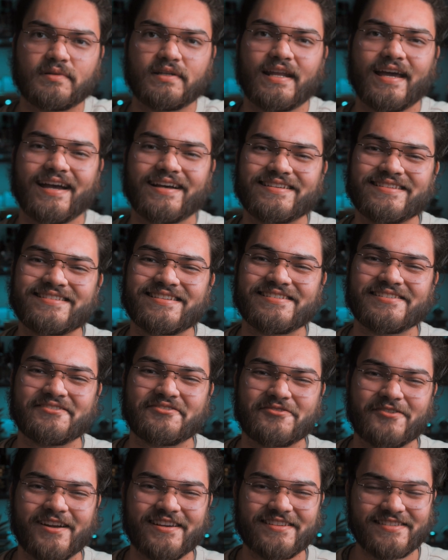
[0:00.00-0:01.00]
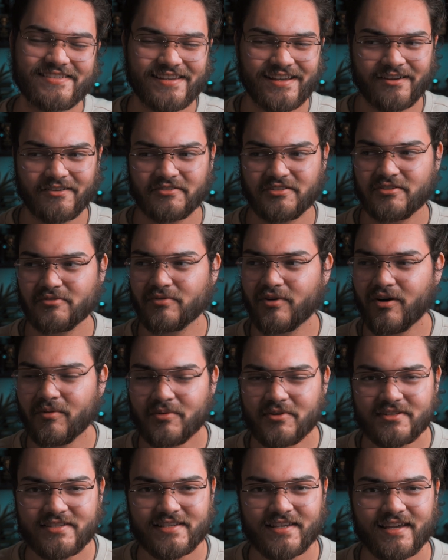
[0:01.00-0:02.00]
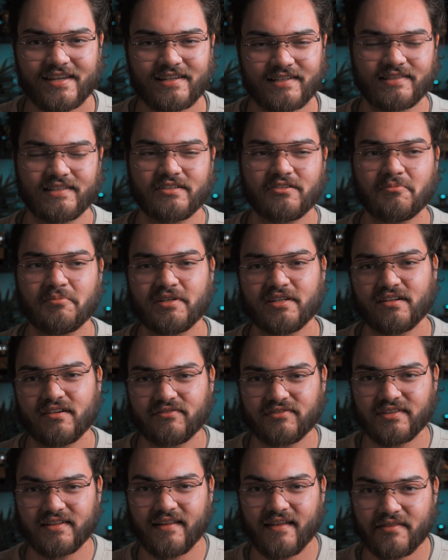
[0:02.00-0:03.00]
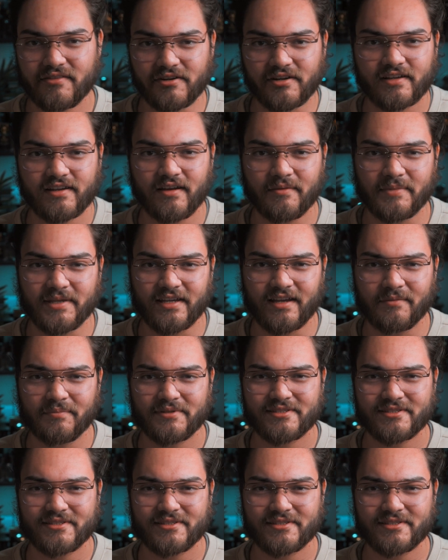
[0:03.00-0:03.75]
but as it dries down, you almost get a little bit of leather coming up.